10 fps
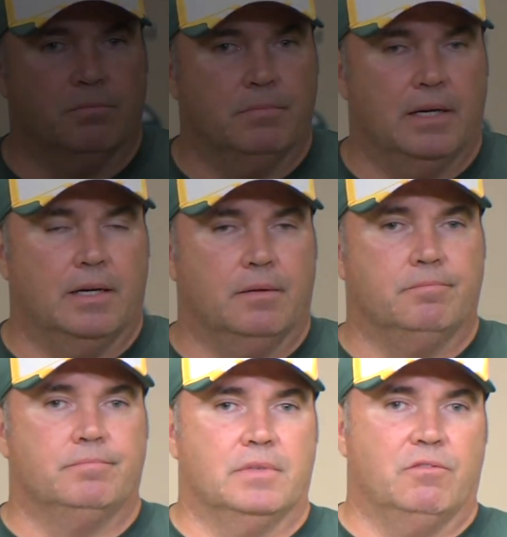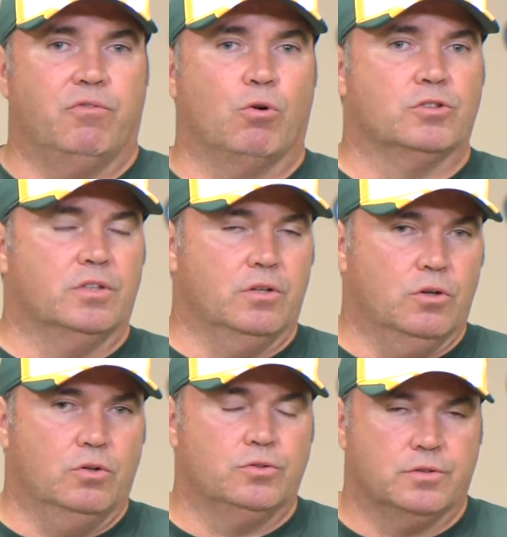some unfortunate
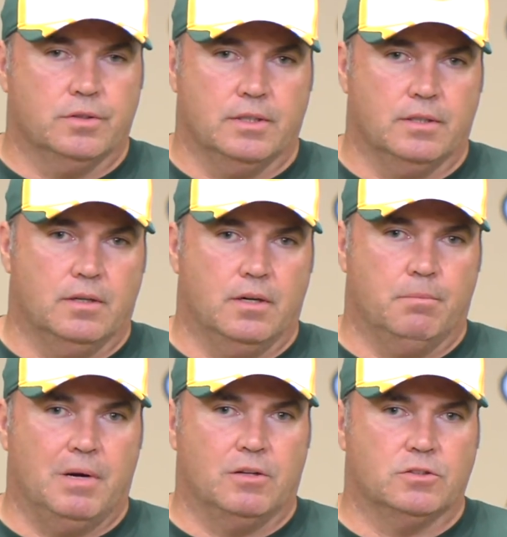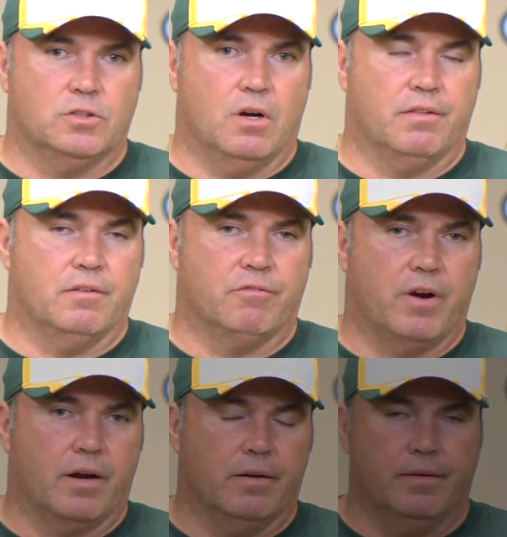news about Johnathan
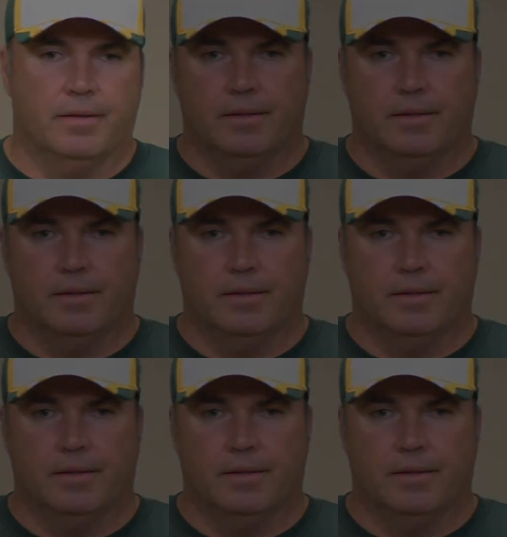Franklin.